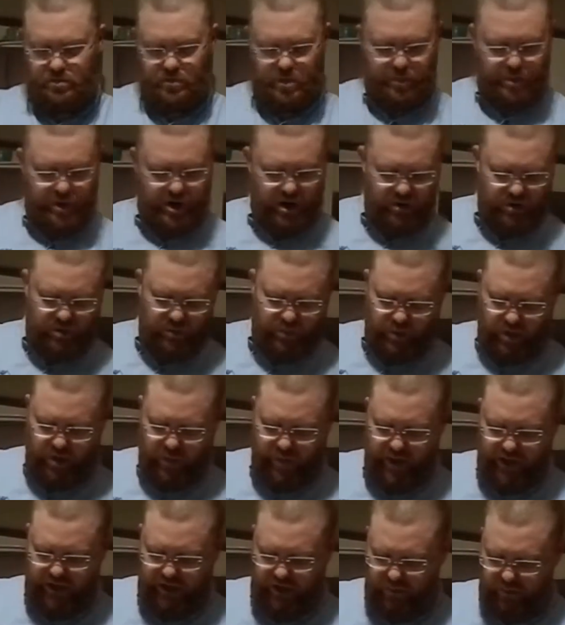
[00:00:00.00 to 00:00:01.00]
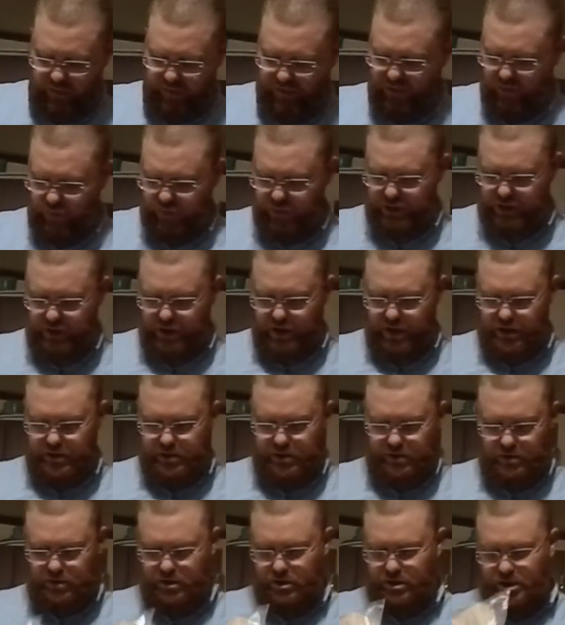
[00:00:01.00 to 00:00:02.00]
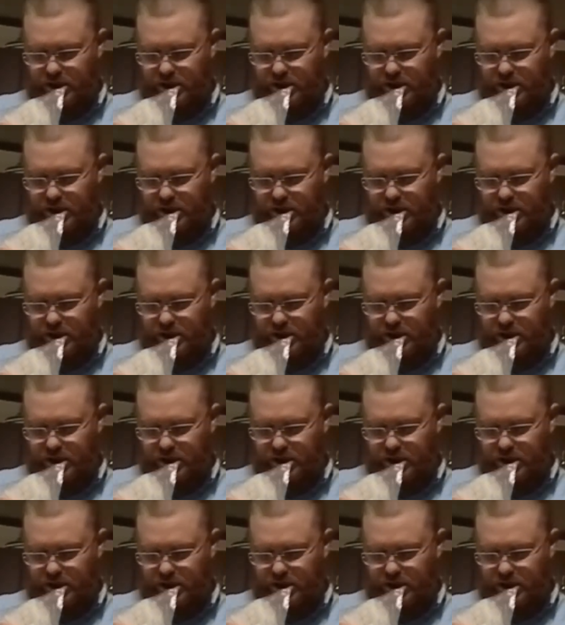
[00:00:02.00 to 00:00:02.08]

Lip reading: Parents brought back to me from Wisconsin. Good